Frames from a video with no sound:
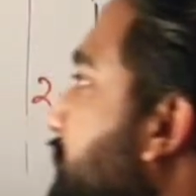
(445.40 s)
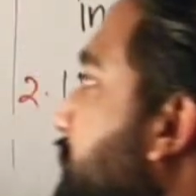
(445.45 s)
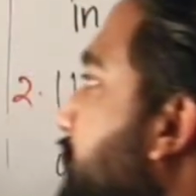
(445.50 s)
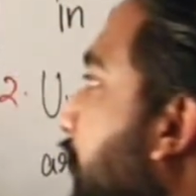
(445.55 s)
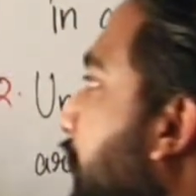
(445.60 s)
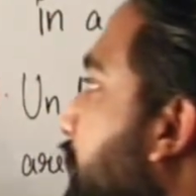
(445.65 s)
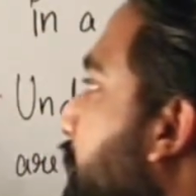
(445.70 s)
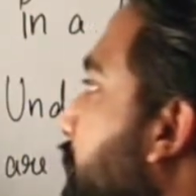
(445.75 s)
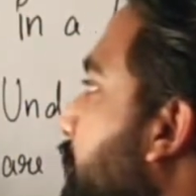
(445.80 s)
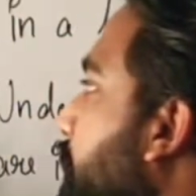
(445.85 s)

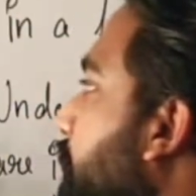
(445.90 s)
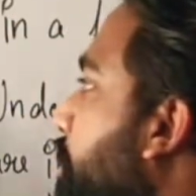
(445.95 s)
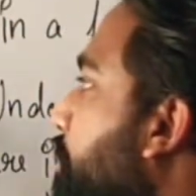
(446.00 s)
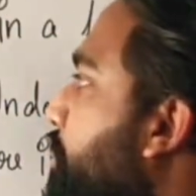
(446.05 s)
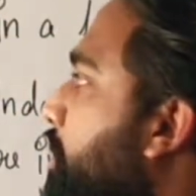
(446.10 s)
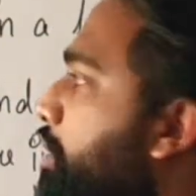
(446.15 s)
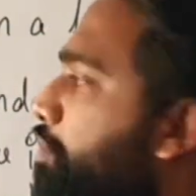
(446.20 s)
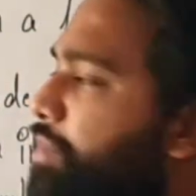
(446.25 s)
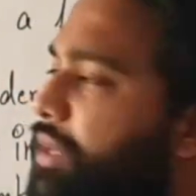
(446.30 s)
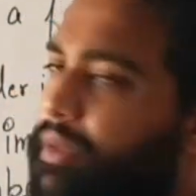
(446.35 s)
standard of
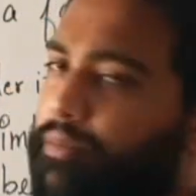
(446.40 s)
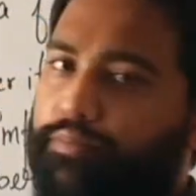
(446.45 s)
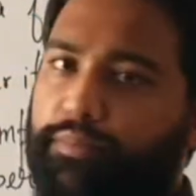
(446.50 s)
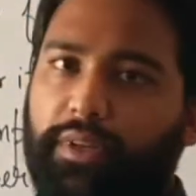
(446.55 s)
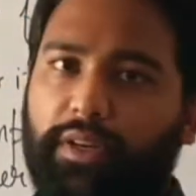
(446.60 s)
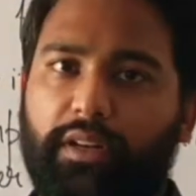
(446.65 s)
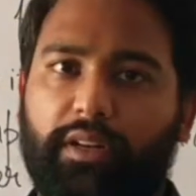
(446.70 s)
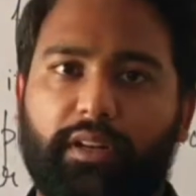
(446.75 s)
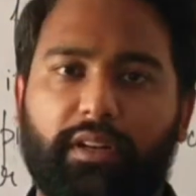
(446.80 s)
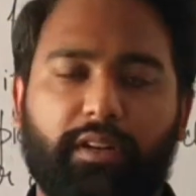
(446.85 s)
the
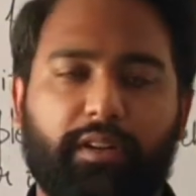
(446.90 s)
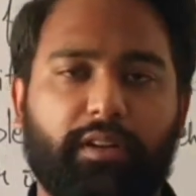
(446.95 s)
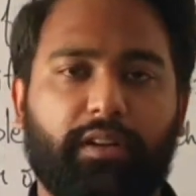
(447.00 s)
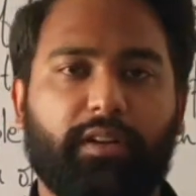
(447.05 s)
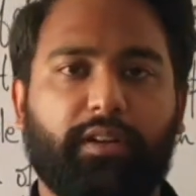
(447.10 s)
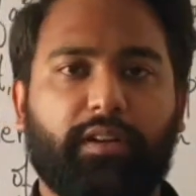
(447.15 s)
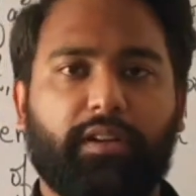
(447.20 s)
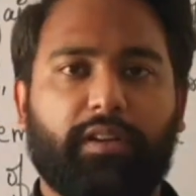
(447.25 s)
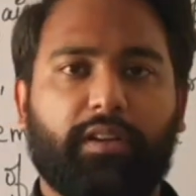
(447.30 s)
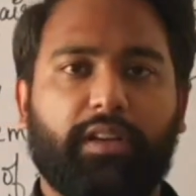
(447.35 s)
people.
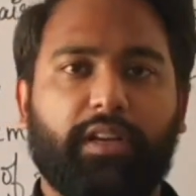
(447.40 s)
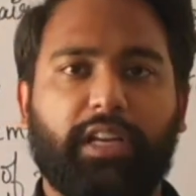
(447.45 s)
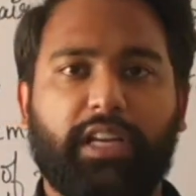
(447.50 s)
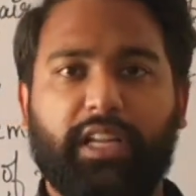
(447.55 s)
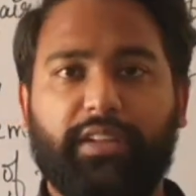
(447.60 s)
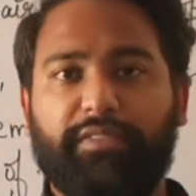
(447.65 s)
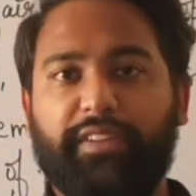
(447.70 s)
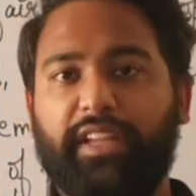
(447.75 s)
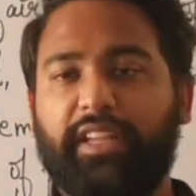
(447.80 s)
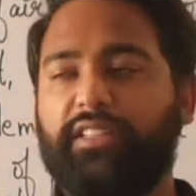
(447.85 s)

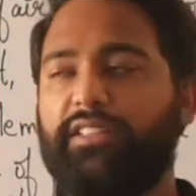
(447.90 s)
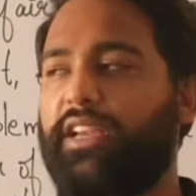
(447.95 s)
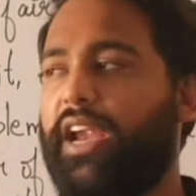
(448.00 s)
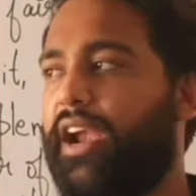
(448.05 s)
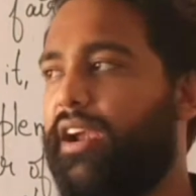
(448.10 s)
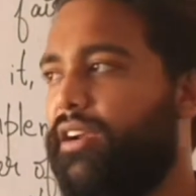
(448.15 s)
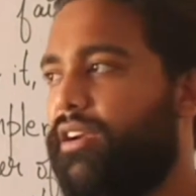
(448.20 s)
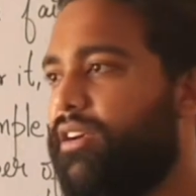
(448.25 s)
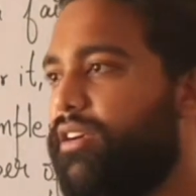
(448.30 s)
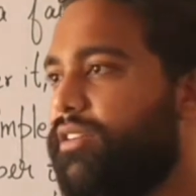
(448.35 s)
Living
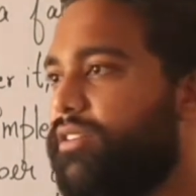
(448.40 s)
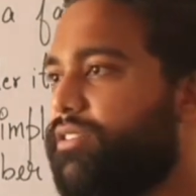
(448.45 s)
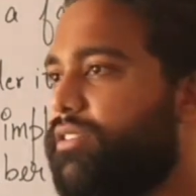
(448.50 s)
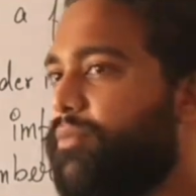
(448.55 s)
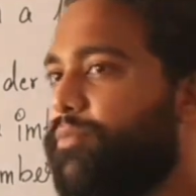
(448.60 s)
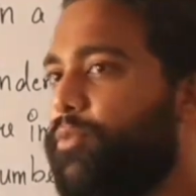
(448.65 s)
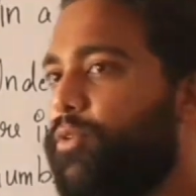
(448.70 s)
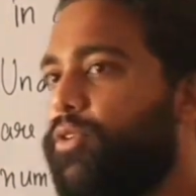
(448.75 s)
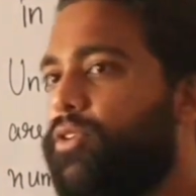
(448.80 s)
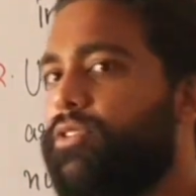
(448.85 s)
standard.
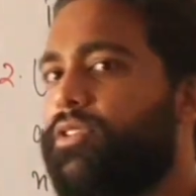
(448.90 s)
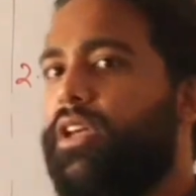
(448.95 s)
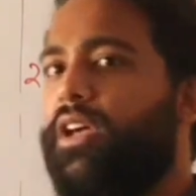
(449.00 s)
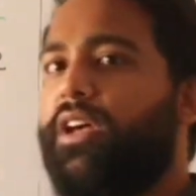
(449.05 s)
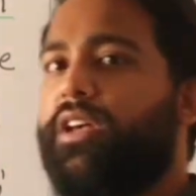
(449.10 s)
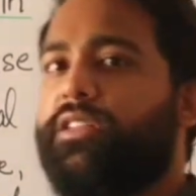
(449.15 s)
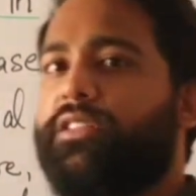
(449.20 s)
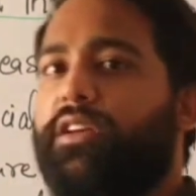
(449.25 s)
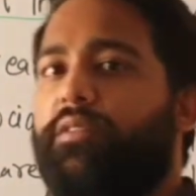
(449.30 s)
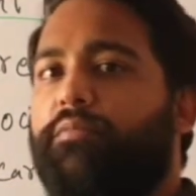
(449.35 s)
Suppose
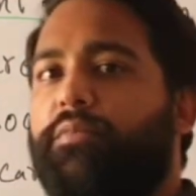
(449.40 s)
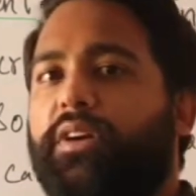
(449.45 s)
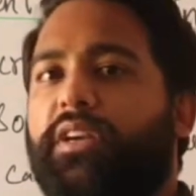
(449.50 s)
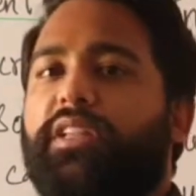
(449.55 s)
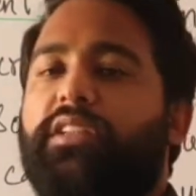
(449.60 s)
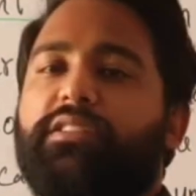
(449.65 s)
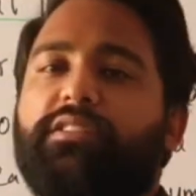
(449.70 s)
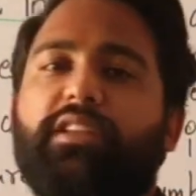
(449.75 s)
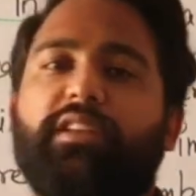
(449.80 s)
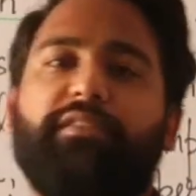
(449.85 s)
somebody
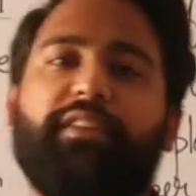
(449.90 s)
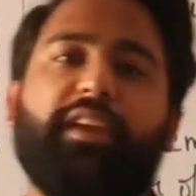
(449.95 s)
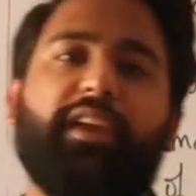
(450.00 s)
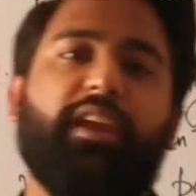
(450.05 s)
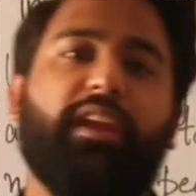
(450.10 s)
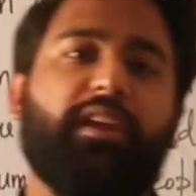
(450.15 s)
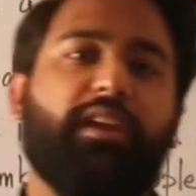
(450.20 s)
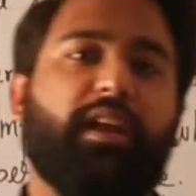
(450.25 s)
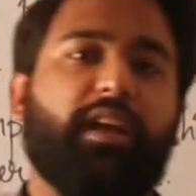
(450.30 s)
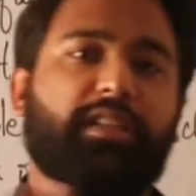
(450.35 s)
is living
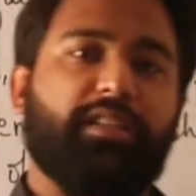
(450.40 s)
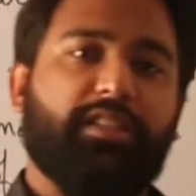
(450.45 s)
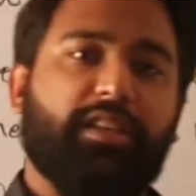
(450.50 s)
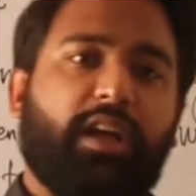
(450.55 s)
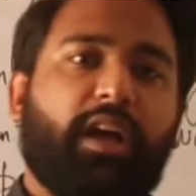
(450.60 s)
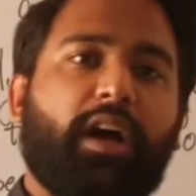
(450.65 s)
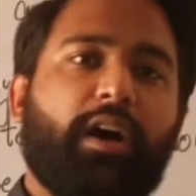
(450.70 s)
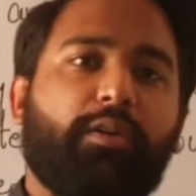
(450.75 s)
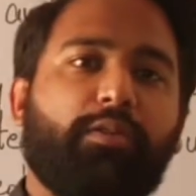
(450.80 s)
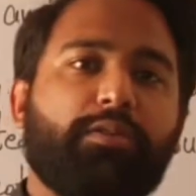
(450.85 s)
in Kacha
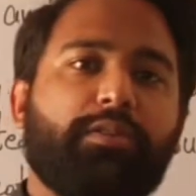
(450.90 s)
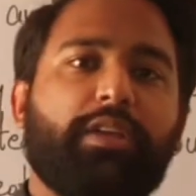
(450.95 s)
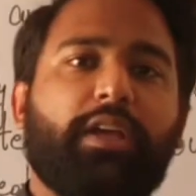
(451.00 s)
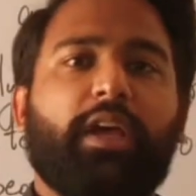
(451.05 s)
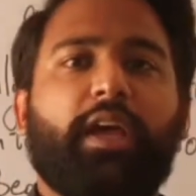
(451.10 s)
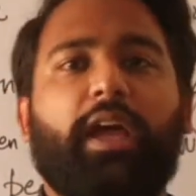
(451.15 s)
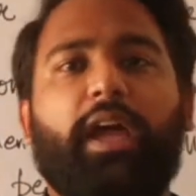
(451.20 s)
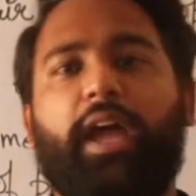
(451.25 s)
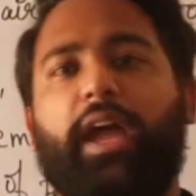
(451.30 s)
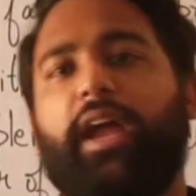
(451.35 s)
house
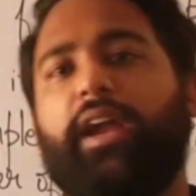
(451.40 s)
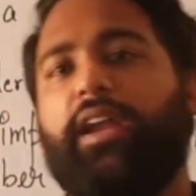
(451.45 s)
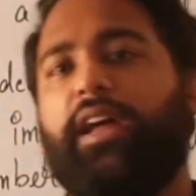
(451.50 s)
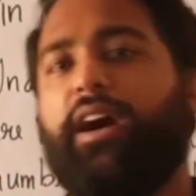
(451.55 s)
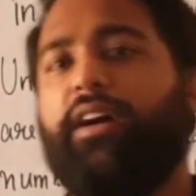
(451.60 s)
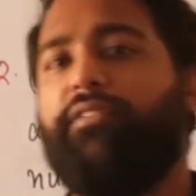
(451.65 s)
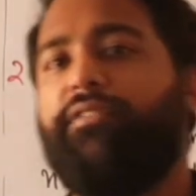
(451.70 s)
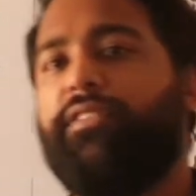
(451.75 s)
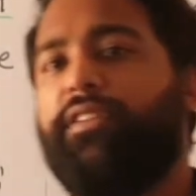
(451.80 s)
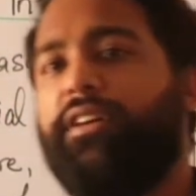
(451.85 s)
and
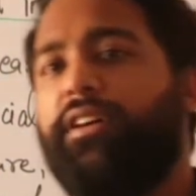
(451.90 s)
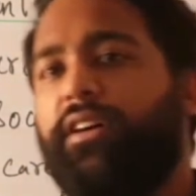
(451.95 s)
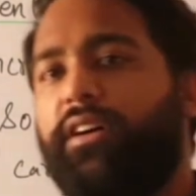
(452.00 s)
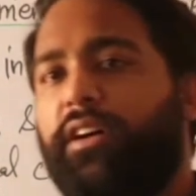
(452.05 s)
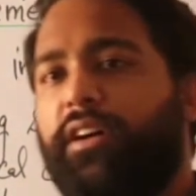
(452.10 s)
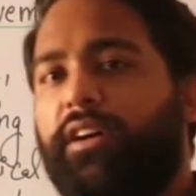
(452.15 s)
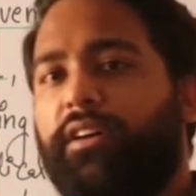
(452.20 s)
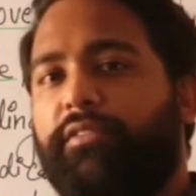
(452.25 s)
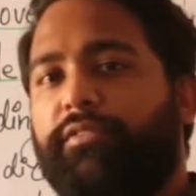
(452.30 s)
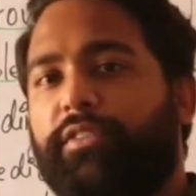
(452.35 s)
after
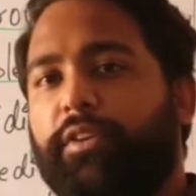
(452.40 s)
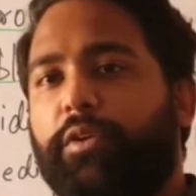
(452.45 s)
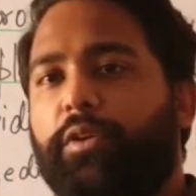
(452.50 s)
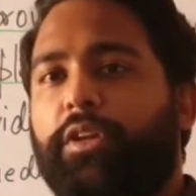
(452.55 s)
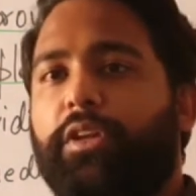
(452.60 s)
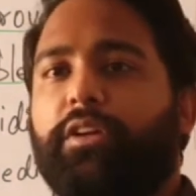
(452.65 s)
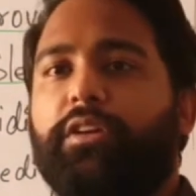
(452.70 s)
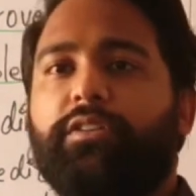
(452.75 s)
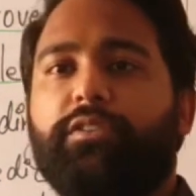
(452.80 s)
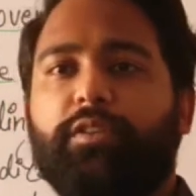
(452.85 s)
few
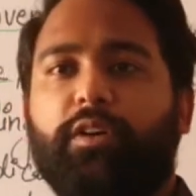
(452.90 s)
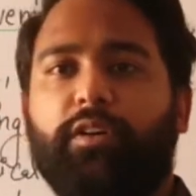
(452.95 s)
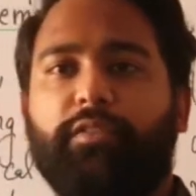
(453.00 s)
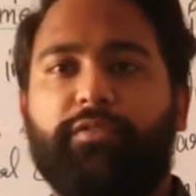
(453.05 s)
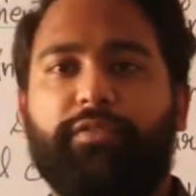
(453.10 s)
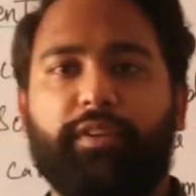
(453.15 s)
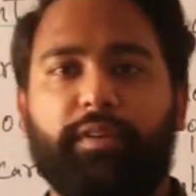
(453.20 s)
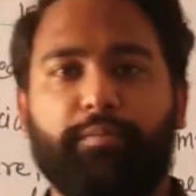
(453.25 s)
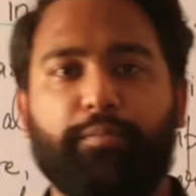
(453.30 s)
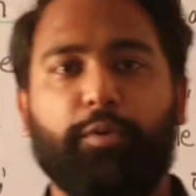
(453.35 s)
years
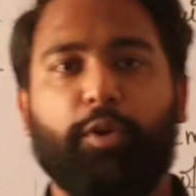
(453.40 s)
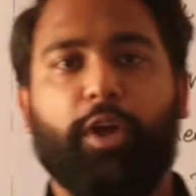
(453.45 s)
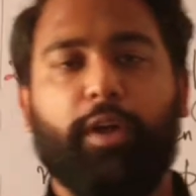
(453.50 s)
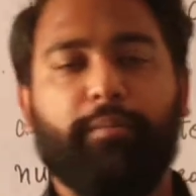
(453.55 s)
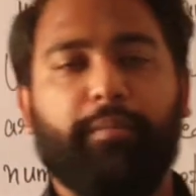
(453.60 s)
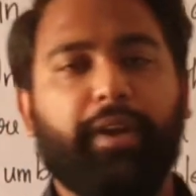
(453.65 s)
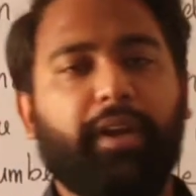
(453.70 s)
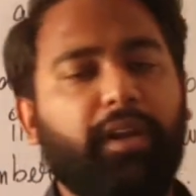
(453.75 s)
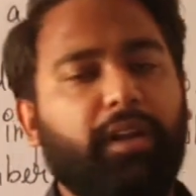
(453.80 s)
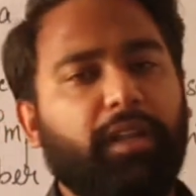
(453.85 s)
of
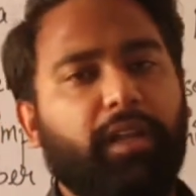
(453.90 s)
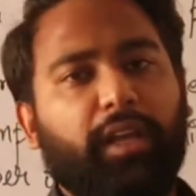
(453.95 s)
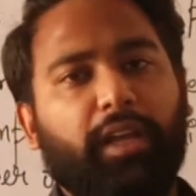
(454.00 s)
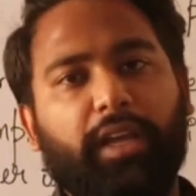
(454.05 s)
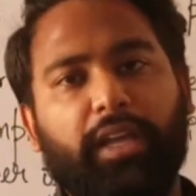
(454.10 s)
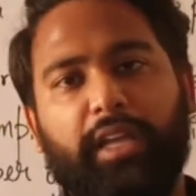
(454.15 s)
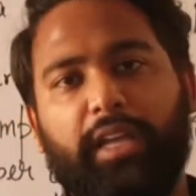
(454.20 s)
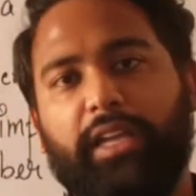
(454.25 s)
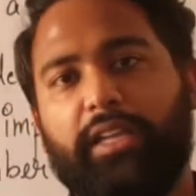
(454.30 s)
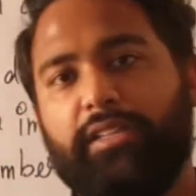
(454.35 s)
employment
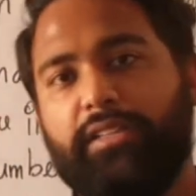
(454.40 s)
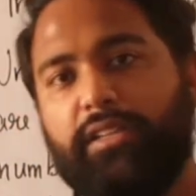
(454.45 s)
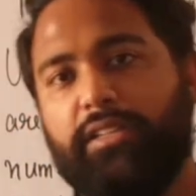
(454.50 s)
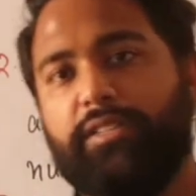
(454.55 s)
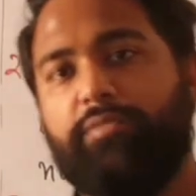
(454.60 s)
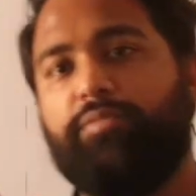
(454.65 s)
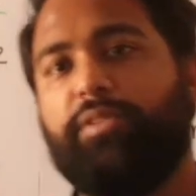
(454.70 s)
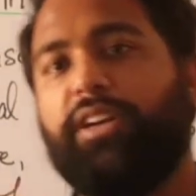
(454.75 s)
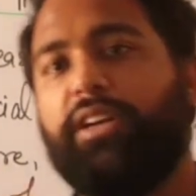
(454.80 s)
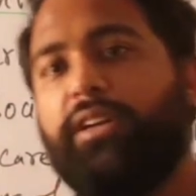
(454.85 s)
he
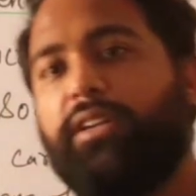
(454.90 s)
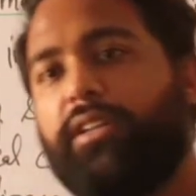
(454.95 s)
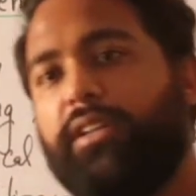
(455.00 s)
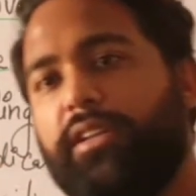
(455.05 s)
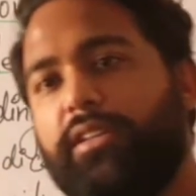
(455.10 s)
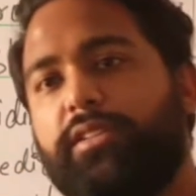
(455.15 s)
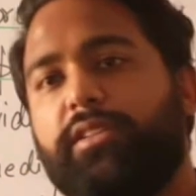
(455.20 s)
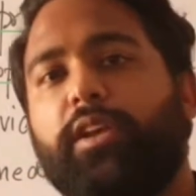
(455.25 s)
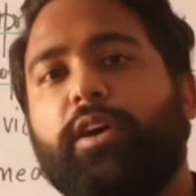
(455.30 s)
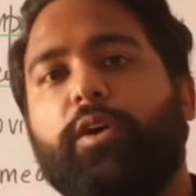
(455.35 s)
just built
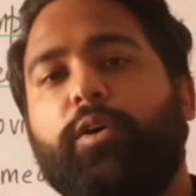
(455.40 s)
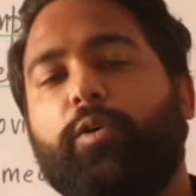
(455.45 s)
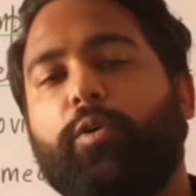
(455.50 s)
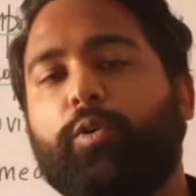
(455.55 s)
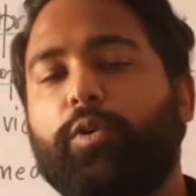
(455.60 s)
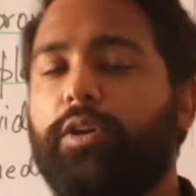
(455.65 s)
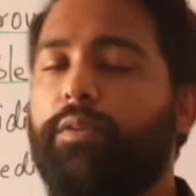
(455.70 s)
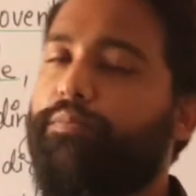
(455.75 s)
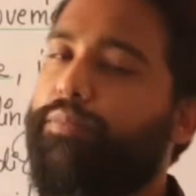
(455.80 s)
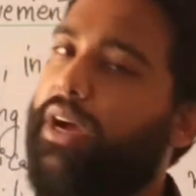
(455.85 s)
his
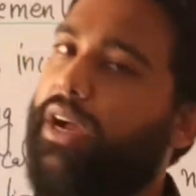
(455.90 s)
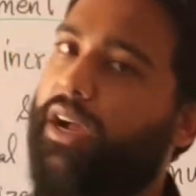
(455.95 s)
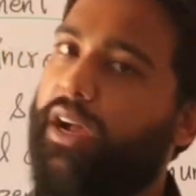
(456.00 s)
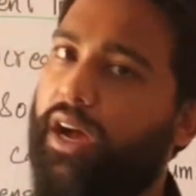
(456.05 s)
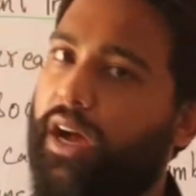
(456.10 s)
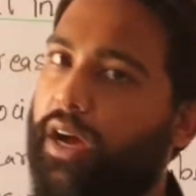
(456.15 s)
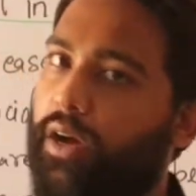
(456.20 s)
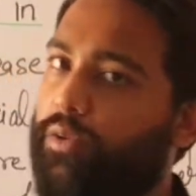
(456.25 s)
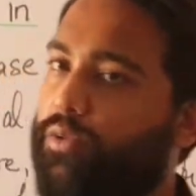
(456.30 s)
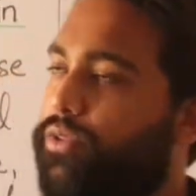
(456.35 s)
own
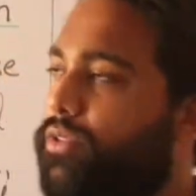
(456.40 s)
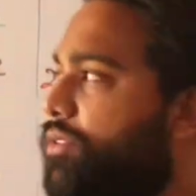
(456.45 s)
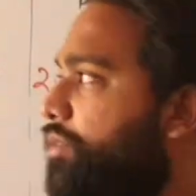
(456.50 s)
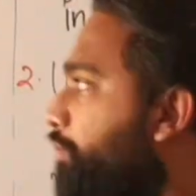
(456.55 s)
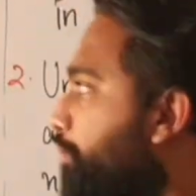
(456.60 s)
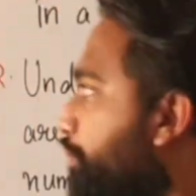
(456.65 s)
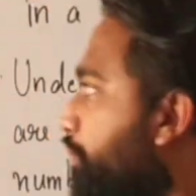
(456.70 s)
Pakka house.